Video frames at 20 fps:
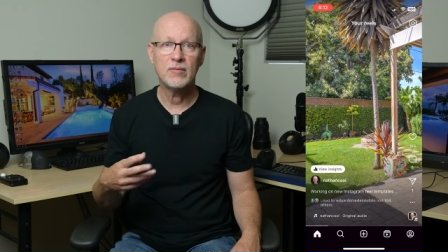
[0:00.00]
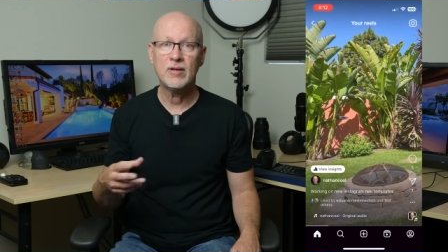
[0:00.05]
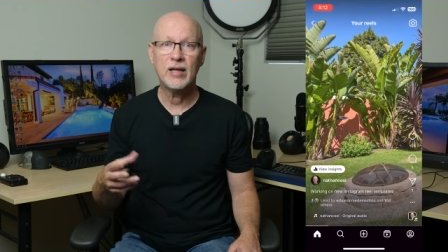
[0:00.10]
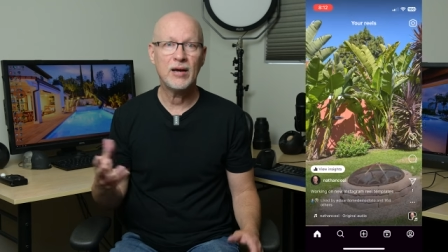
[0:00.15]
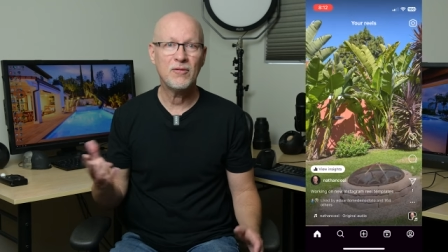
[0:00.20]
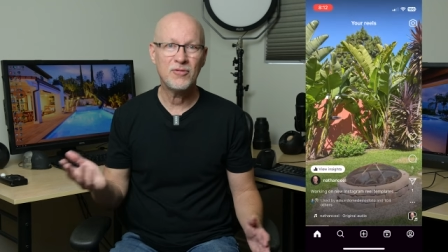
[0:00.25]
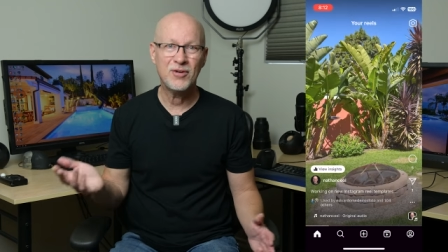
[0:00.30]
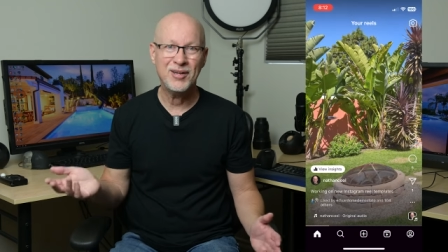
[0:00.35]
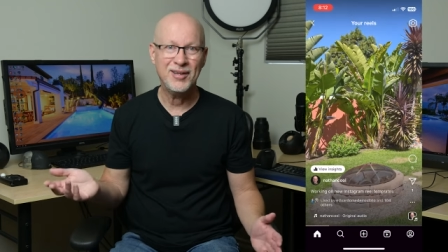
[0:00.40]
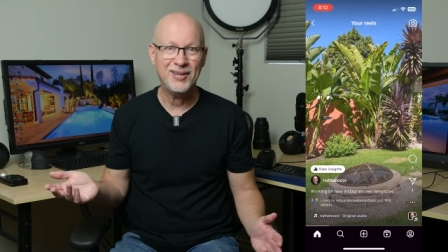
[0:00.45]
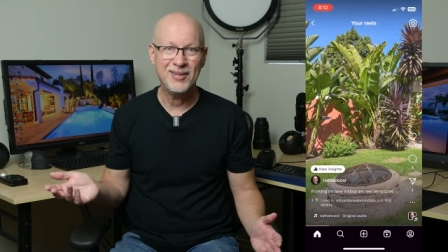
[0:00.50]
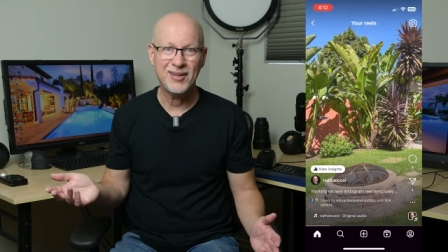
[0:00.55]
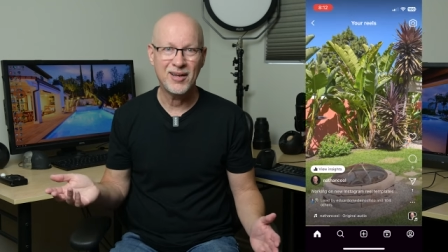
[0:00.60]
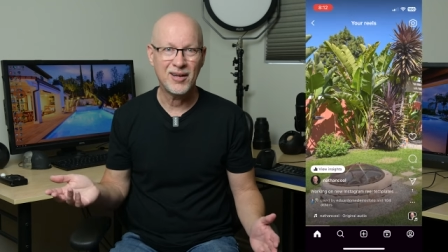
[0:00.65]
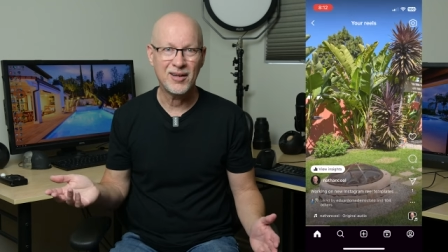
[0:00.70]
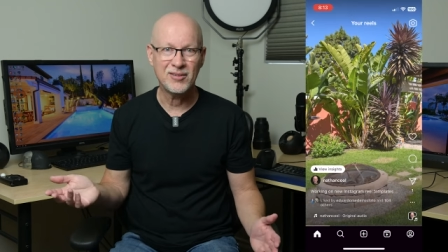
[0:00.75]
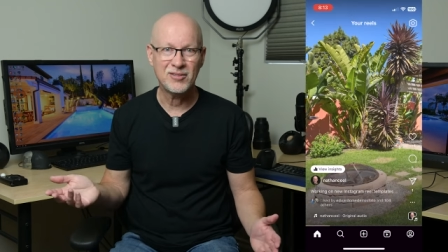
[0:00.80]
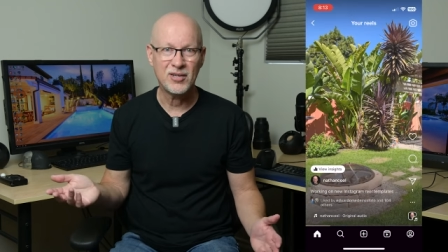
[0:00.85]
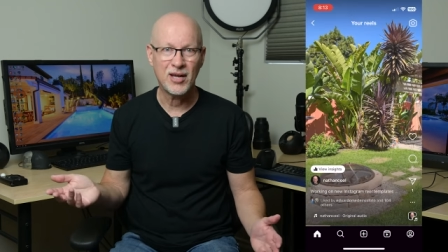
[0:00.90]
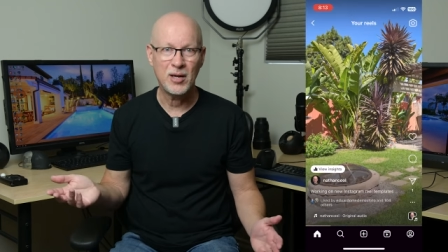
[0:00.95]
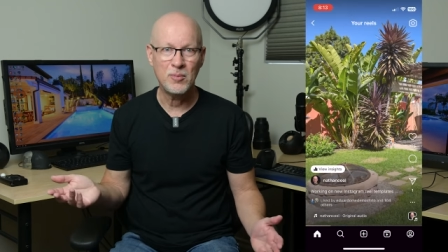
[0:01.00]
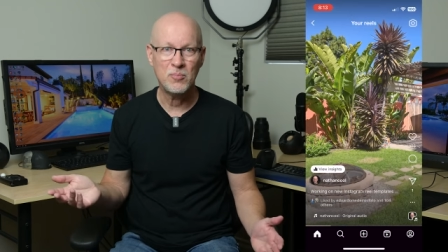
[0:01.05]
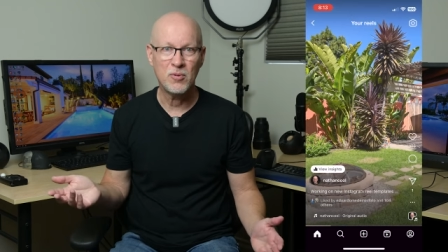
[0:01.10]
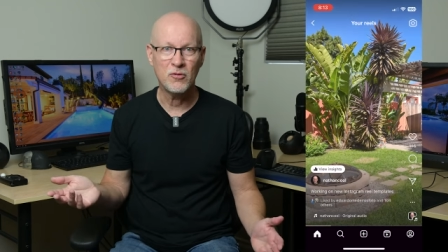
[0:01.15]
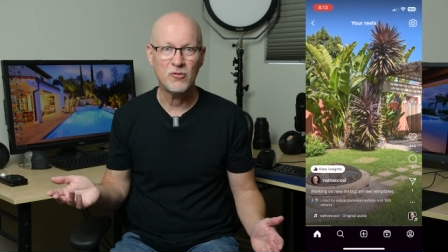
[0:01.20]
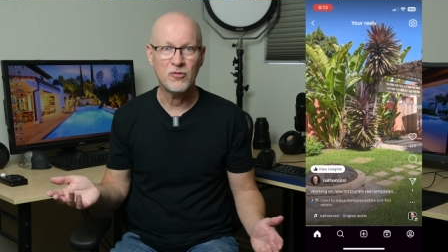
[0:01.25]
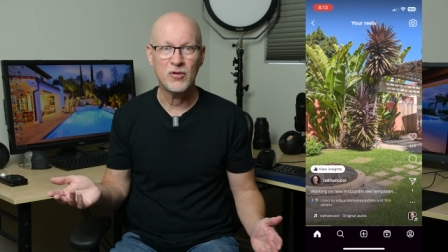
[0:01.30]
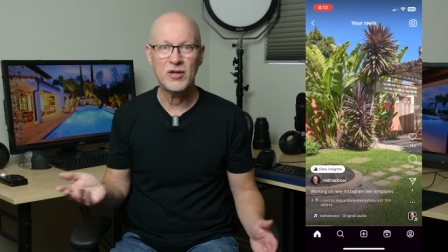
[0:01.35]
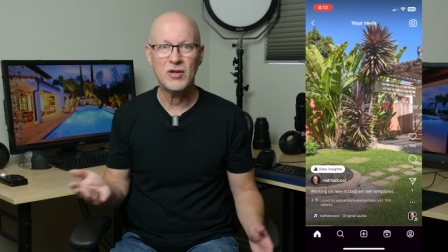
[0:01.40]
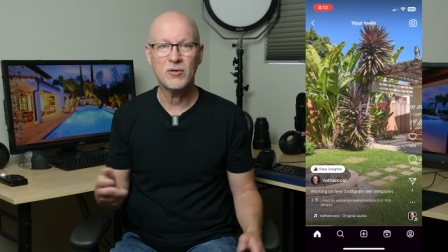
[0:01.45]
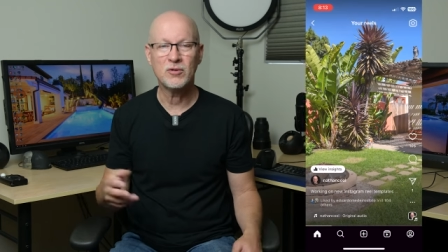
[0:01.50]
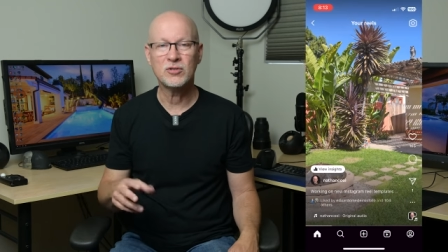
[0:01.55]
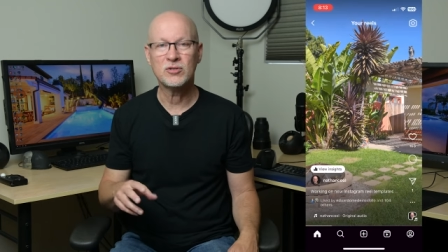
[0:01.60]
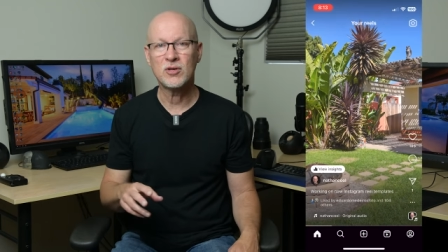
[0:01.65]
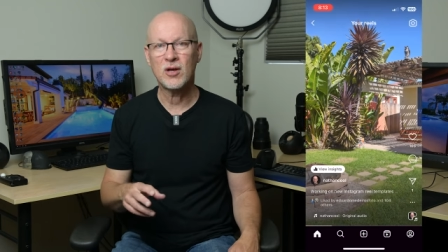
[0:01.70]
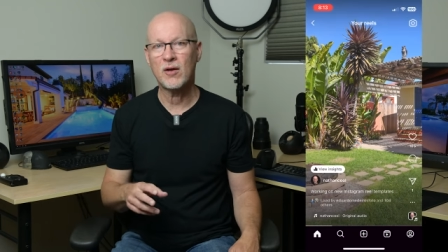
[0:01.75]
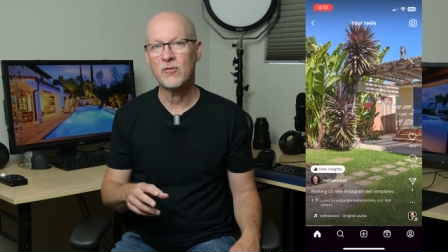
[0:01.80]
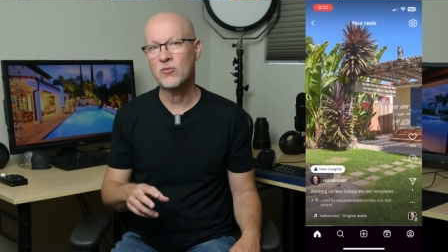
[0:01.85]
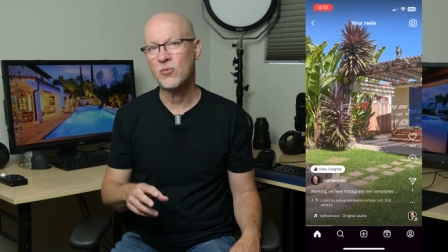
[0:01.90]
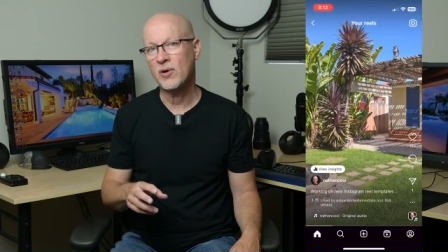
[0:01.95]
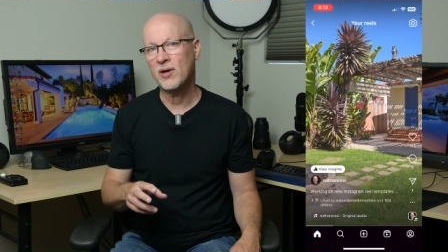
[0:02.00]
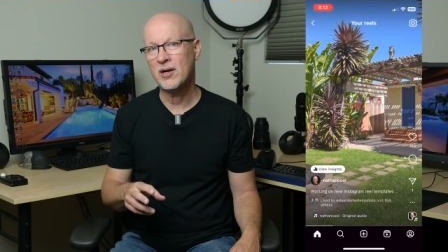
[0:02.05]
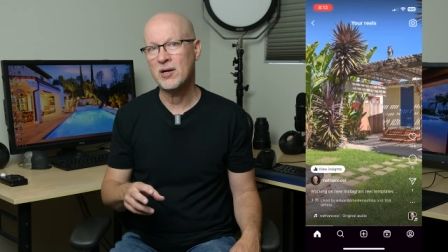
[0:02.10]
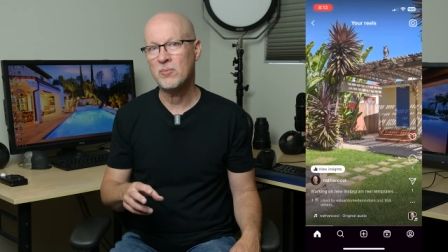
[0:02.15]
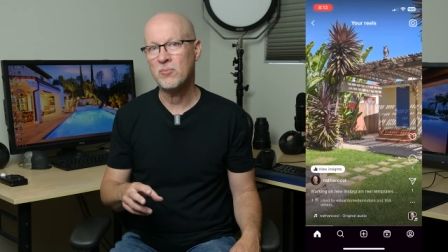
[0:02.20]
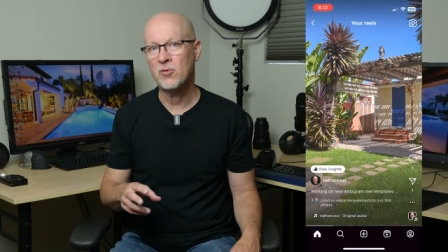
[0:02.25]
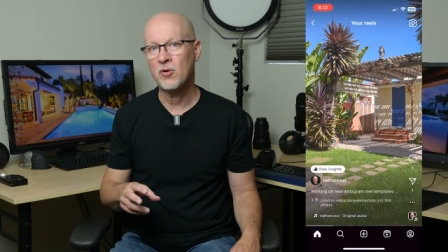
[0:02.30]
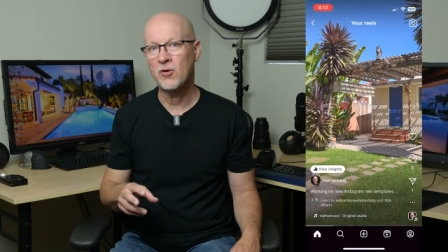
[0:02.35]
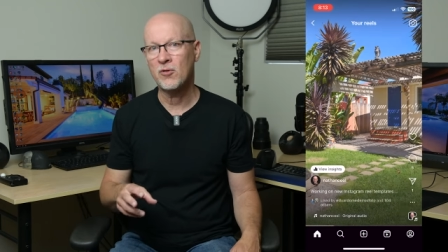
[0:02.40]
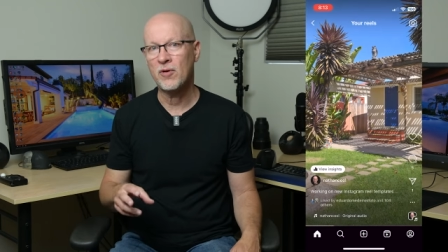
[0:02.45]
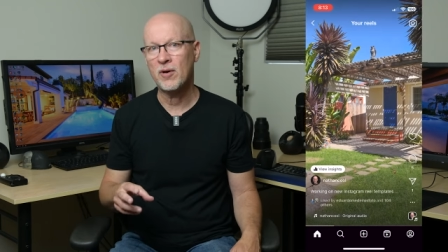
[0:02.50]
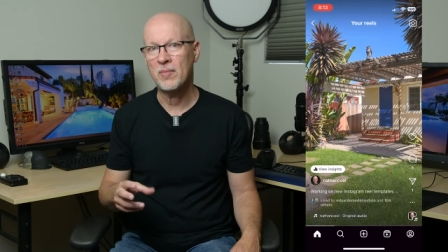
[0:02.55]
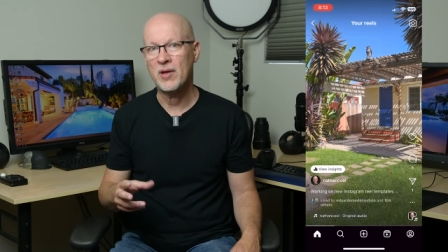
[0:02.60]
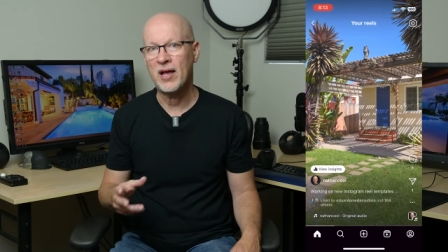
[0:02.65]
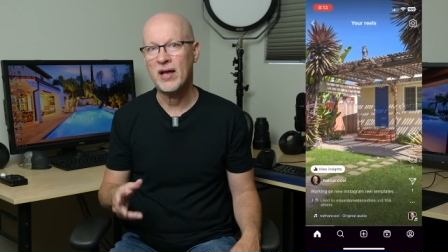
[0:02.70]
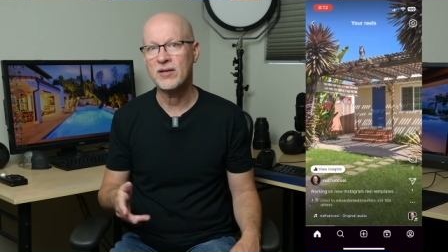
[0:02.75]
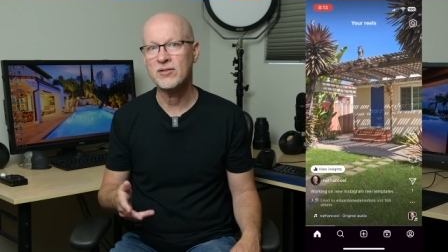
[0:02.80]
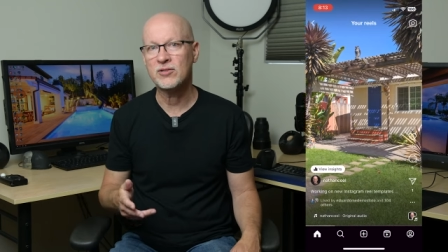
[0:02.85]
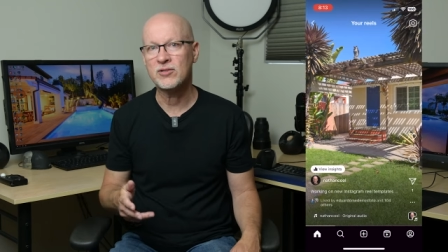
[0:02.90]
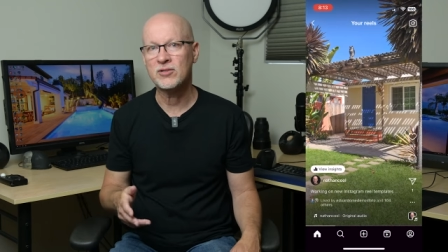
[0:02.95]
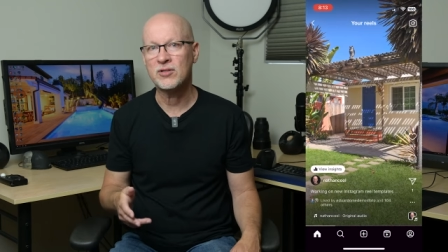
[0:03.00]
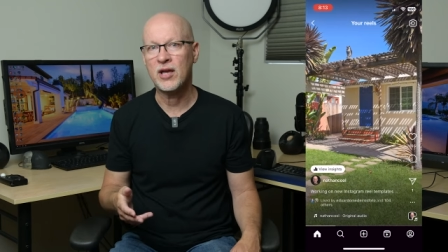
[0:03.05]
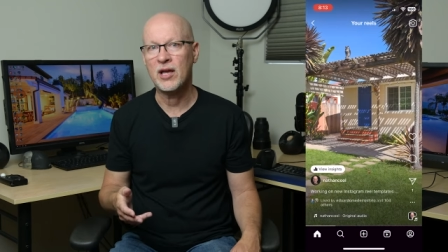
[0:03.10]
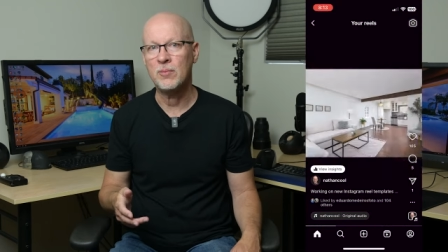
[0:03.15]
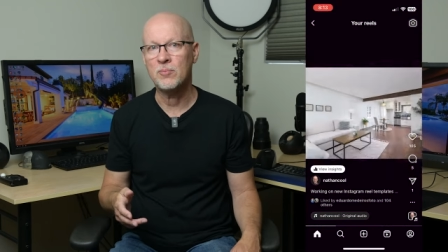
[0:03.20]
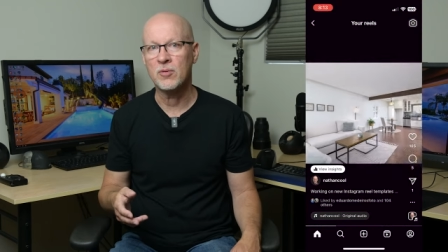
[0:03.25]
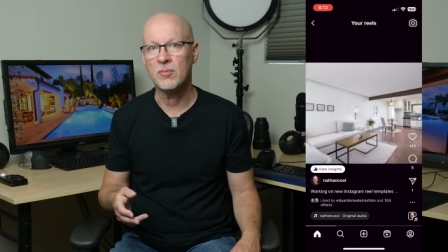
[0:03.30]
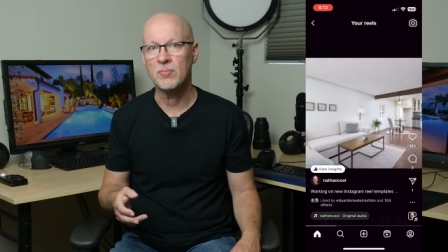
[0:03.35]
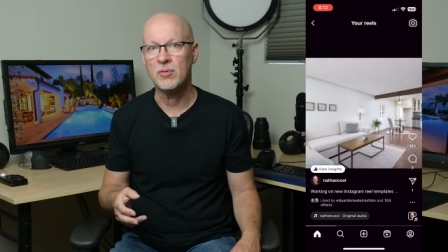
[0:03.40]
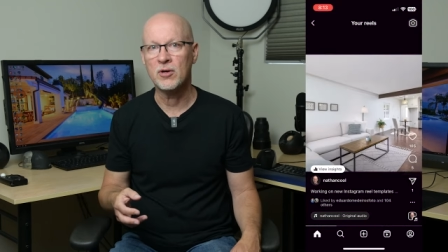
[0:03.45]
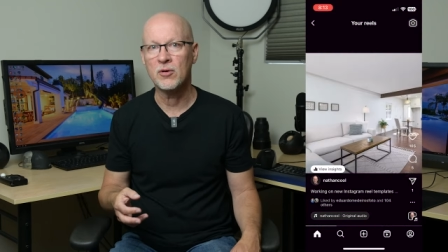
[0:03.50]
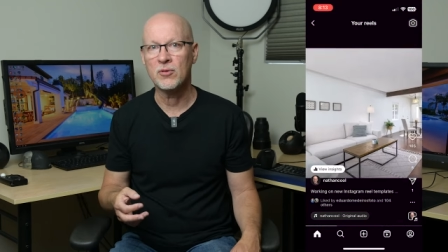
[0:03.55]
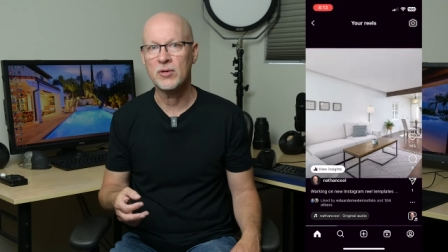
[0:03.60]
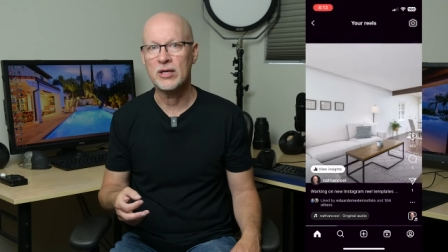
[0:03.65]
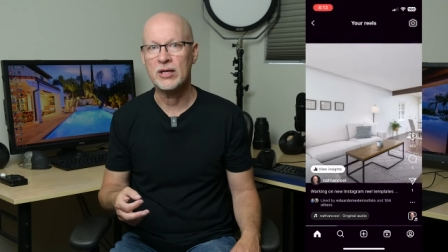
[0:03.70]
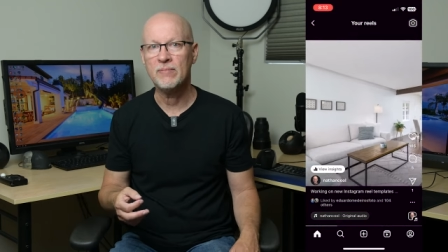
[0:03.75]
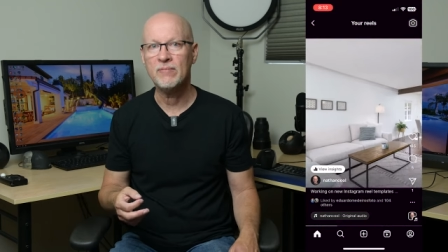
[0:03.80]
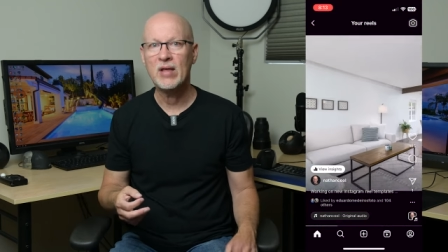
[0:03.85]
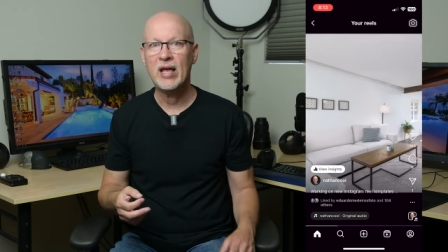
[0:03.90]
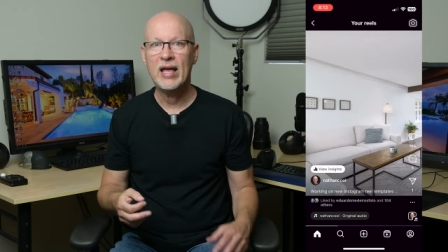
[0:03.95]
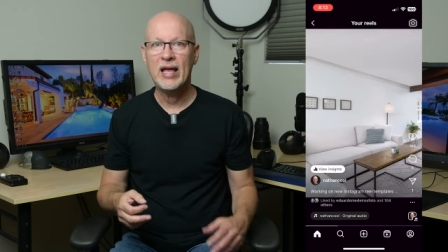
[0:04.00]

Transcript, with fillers: Every uh, type of video software editing program has this capability.